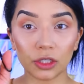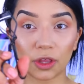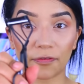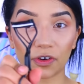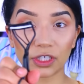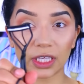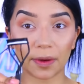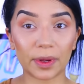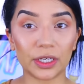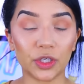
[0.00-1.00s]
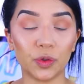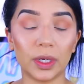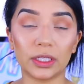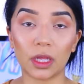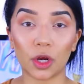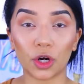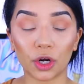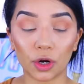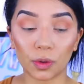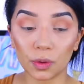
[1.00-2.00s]
So the first thing I'm going to do is
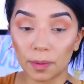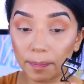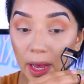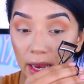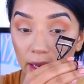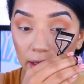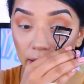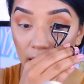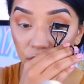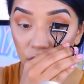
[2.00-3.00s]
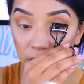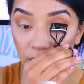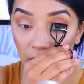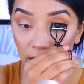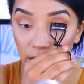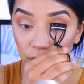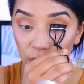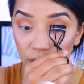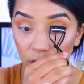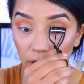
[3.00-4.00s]
curl my lashes. I like
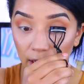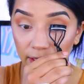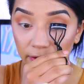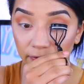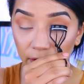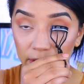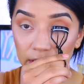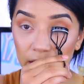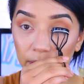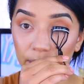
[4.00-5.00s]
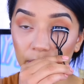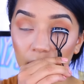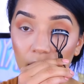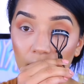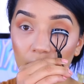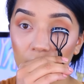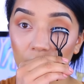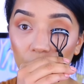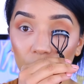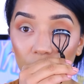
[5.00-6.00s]
to start at the very tip
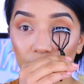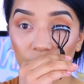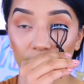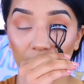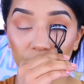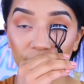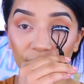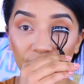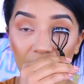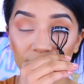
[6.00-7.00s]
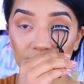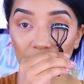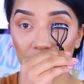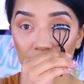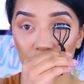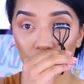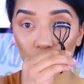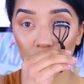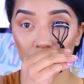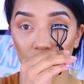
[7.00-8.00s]
and I curl them for about five seconds.
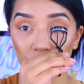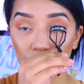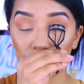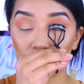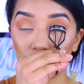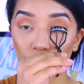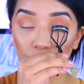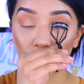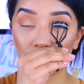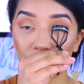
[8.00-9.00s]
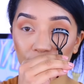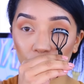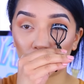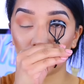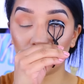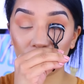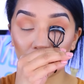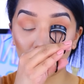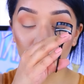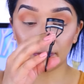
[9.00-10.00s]
One, two, three, four,
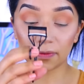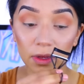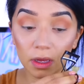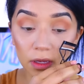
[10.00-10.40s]
five.